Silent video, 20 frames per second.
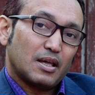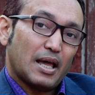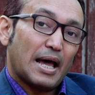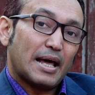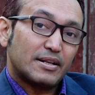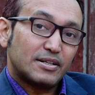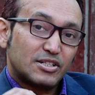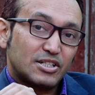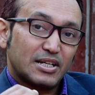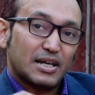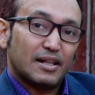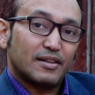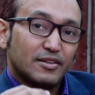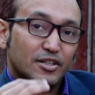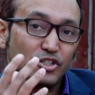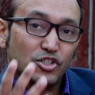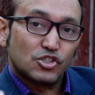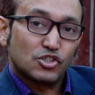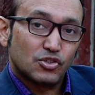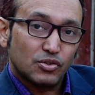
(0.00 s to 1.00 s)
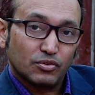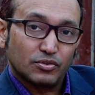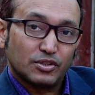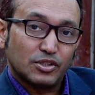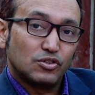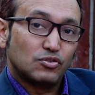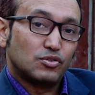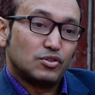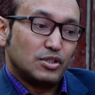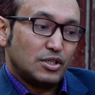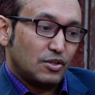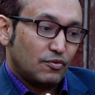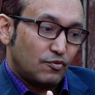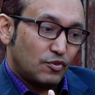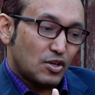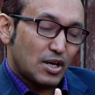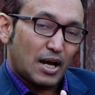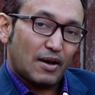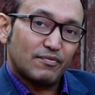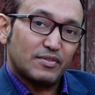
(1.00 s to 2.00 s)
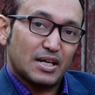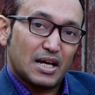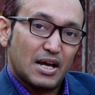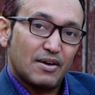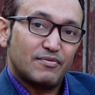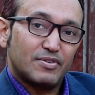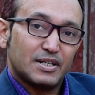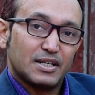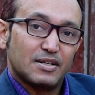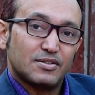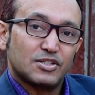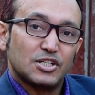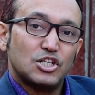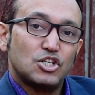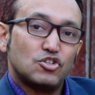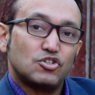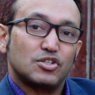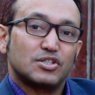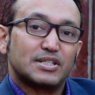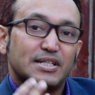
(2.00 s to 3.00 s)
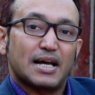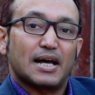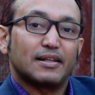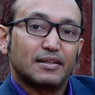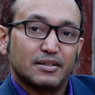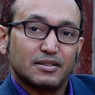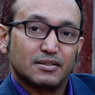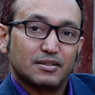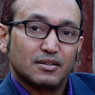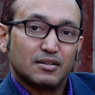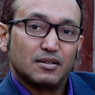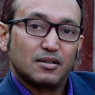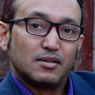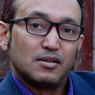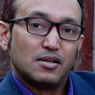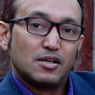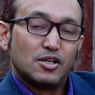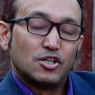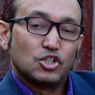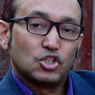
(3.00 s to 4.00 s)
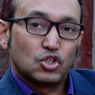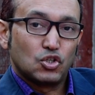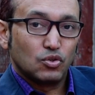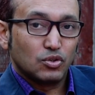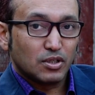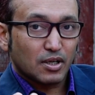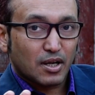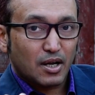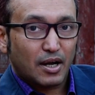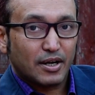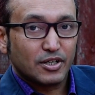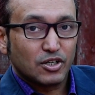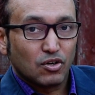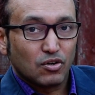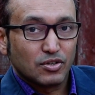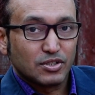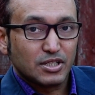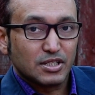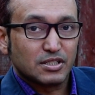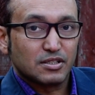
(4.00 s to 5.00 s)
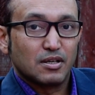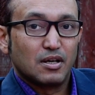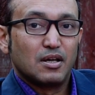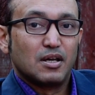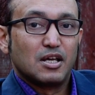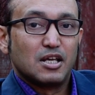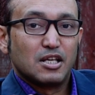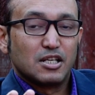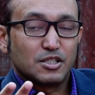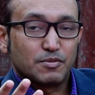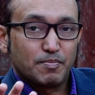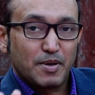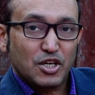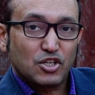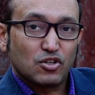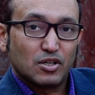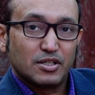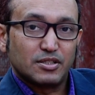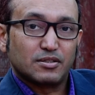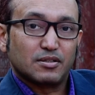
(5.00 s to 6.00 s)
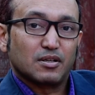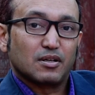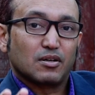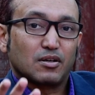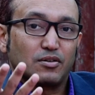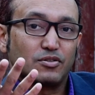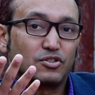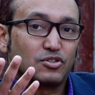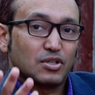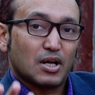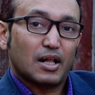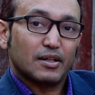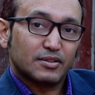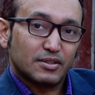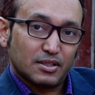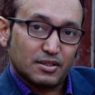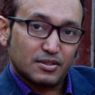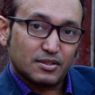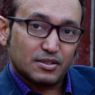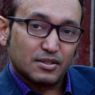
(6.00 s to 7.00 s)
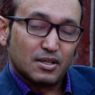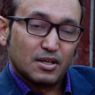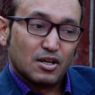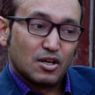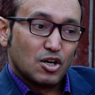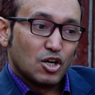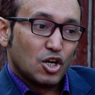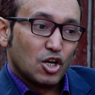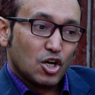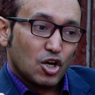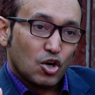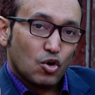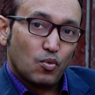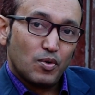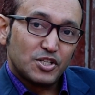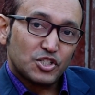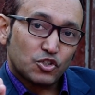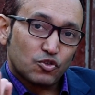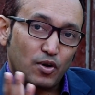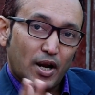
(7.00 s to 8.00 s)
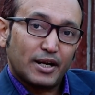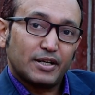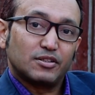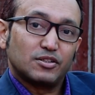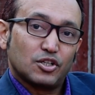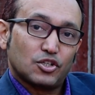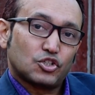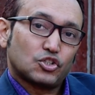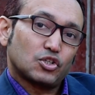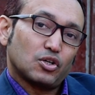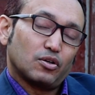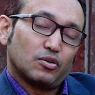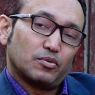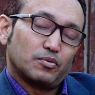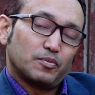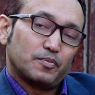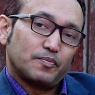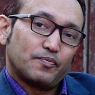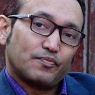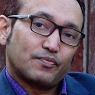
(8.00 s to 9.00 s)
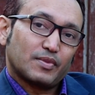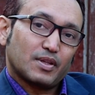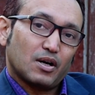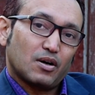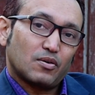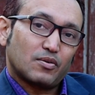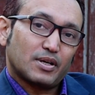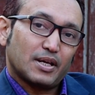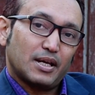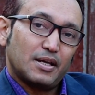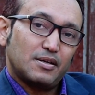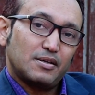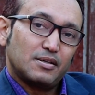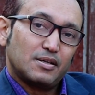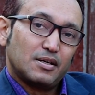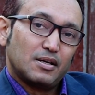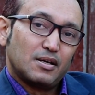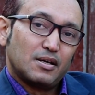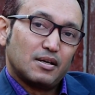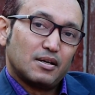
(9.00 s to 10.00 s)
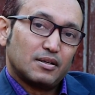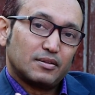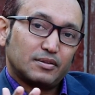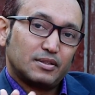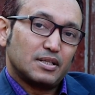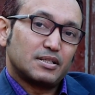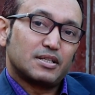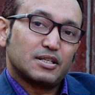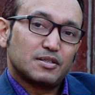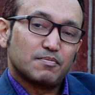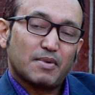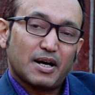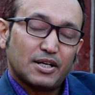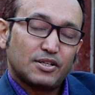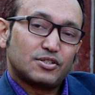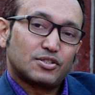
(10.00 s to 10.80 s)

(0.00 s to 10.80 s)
And tell the truth. If you have the evidence, you need to tell it to the cardiologist, specialist, consultants who is running the show. Okay? This is my